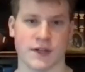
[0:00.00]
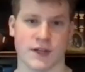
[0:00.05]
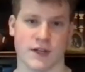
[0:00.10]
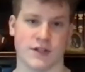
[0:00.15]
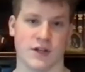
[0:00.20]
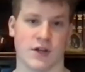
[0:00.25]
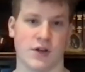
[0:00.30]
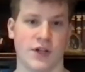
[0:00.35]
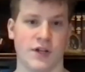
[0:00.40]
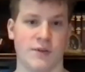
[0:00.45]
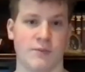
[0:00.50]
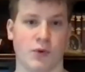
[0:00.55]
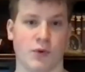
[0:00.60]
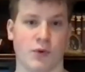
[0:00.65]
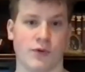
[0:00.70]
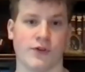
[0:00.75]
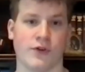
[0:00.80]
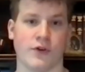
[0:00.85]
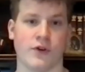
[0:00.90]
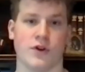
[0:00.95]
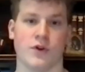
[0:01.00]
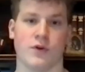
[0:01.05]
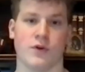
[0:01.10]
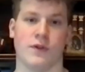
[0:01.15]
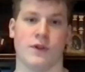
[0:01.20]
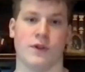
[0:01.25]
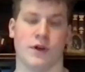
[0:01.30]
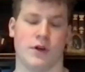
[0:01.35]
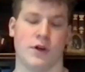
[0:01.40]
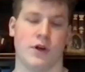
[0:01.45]
It's clean pull. So you're
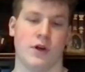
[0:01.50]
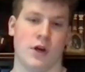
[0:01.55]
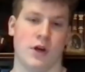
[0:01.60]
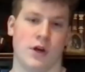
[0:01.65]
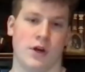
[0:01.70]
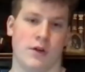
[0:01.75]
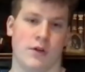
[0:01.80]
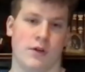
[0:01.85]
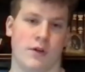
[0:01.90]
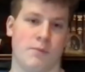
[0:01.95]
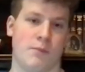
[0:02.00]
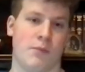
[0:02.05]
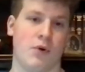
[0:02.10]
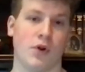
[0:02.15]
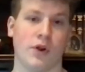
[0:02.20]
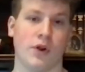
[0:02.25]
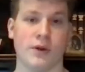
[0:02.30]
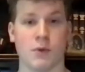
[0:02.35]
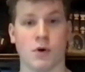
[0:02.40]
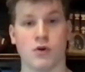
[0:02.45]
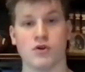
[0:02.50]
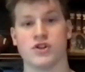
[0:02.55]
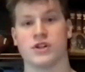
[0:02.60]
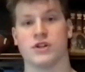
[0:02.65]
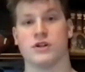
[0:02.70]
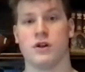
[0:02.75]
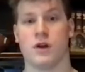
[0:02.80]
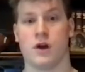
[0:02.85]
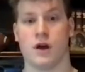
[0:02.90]
doing the pulling motion